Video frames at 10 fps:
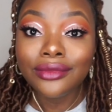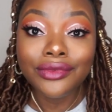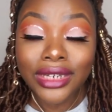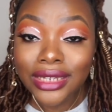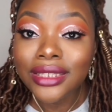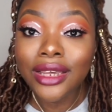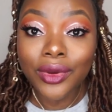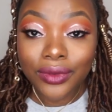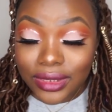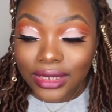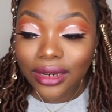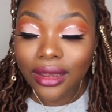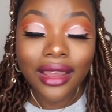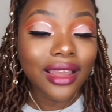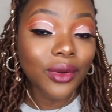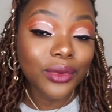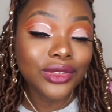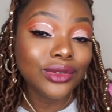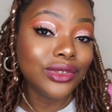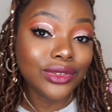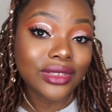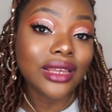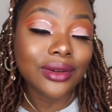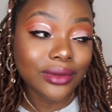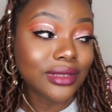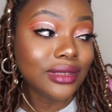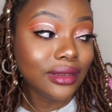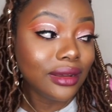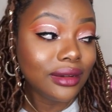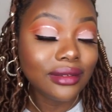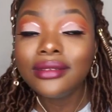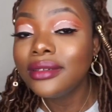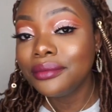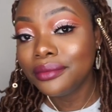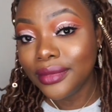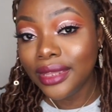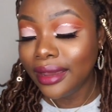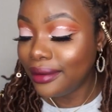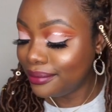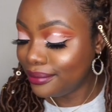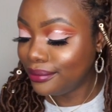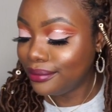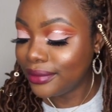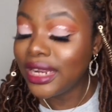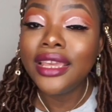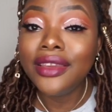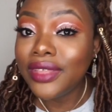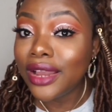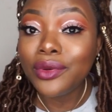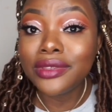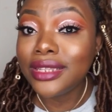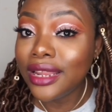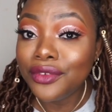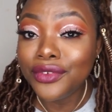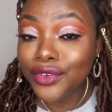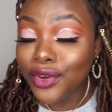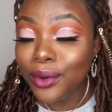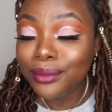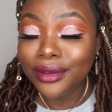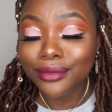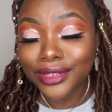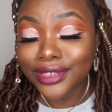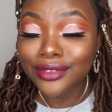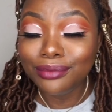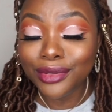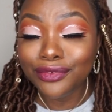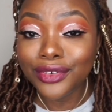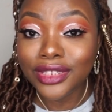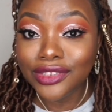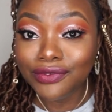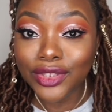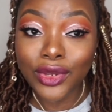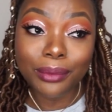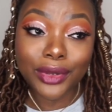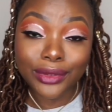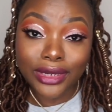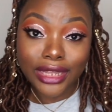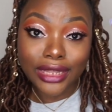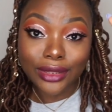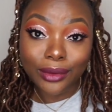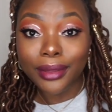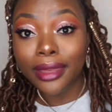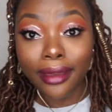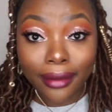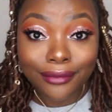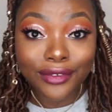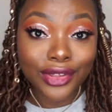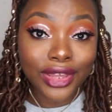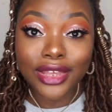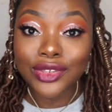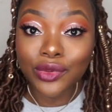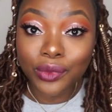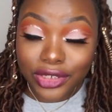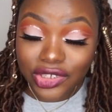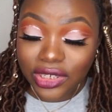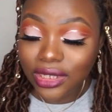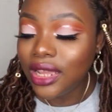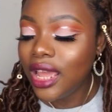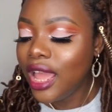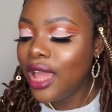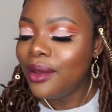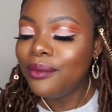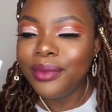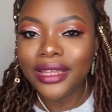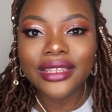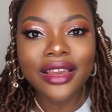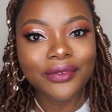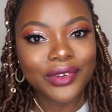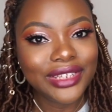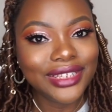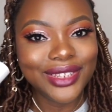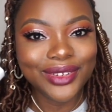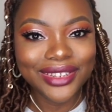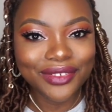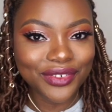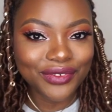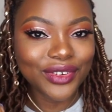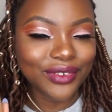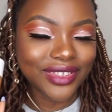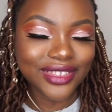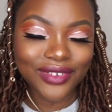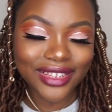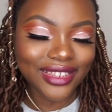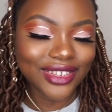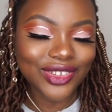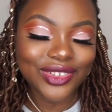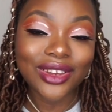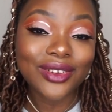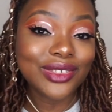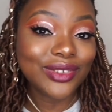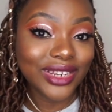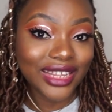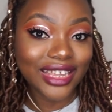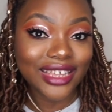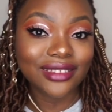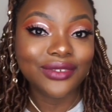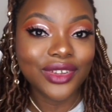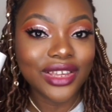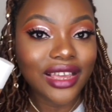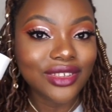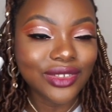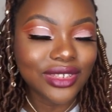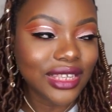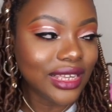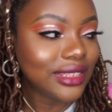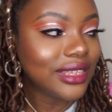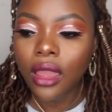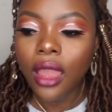Release a concealer. I can't wait to use that concealer. Yeah, if that concealer review come out with this before this video, I'm going to link it up here for you guys to watch it. But I've already done a review of this foundation. I also link it for you guys to see it.